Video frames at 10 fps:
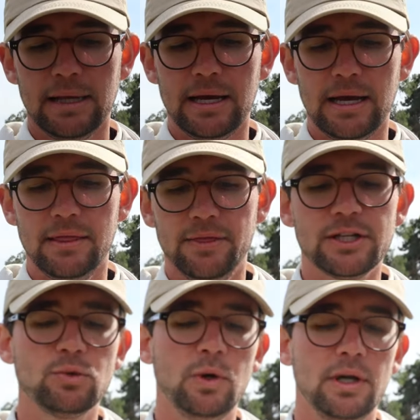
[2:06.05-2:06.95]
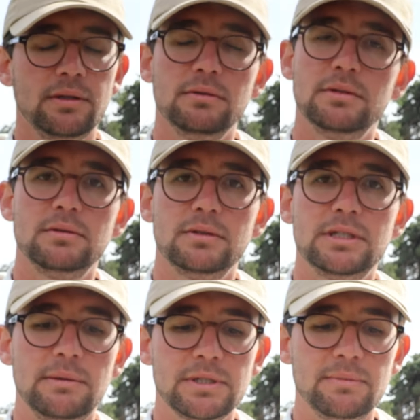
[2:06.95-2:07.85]
And this one
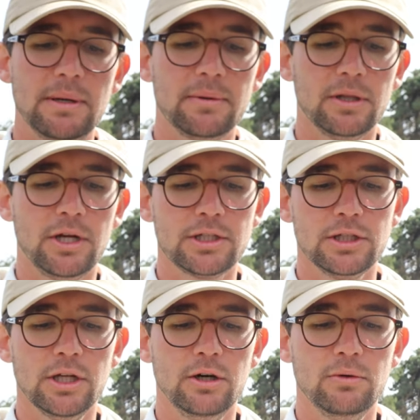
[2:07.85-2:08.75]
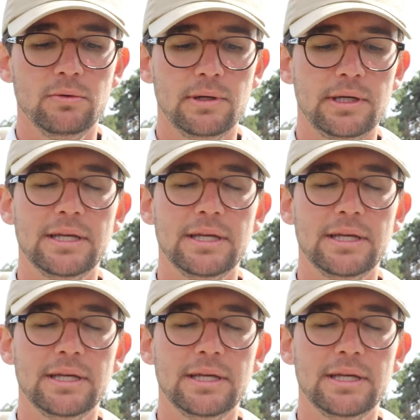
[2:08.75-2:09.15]
seems to be able to launch low.